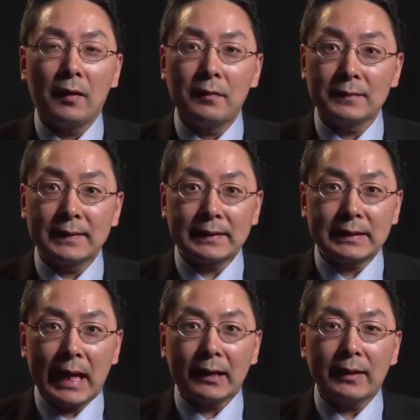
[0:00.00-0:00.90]
there's a
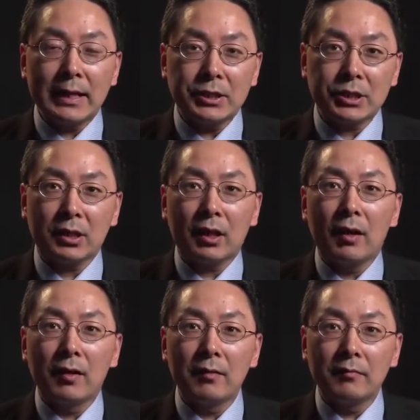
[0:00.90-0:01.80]
stagnation
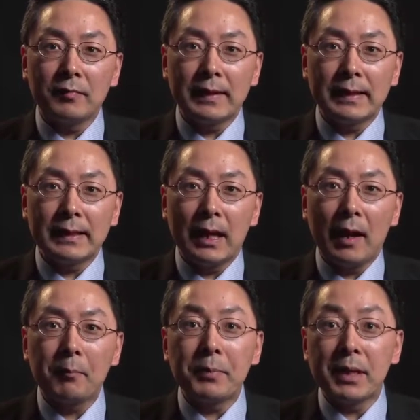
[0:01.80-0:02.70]
of the
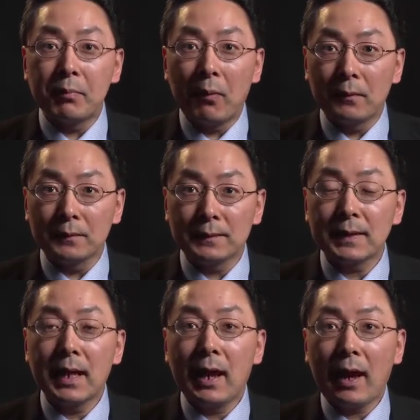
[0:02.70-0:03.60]

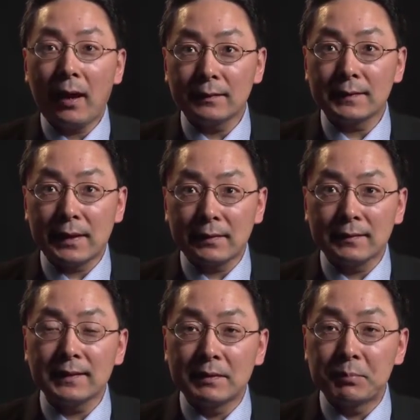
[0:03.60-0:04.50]
people's health
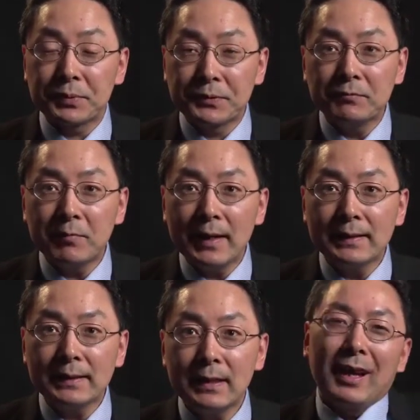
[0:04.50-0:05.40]
status
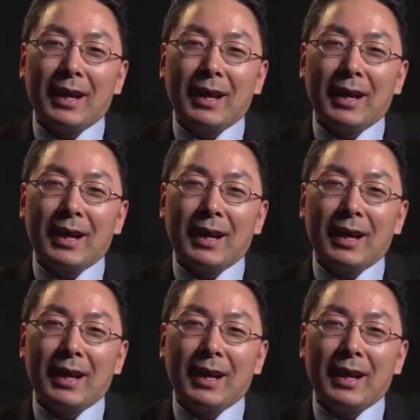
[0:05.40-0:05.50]
improvement.